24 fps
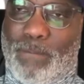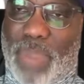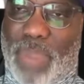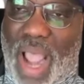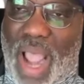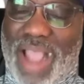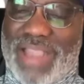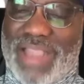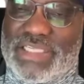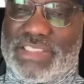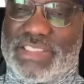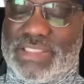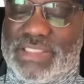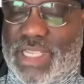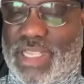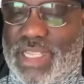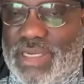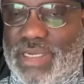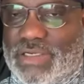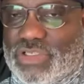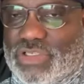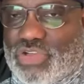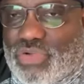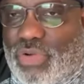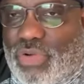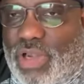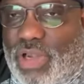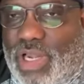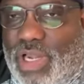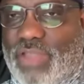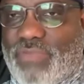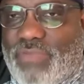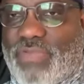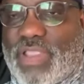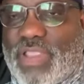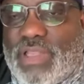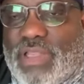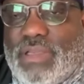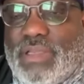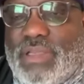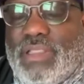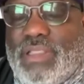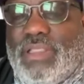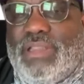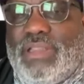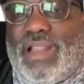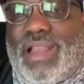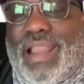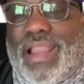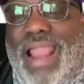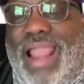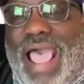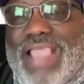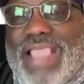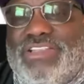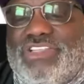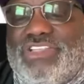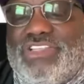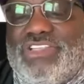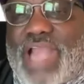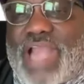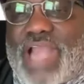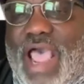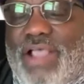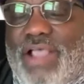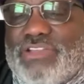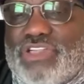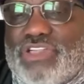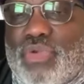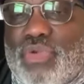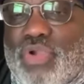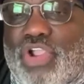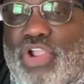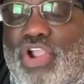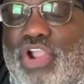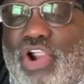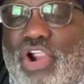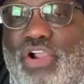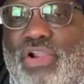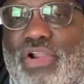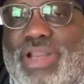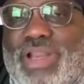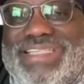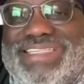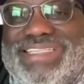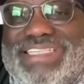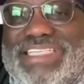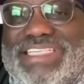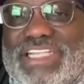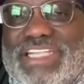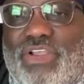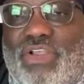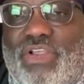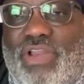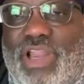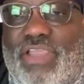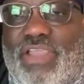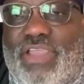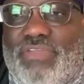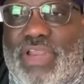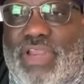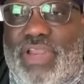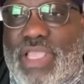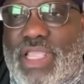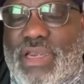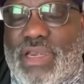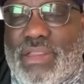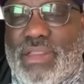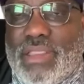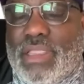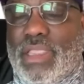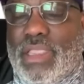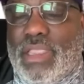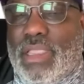boxed in to living the lifestyles that we're currently still living in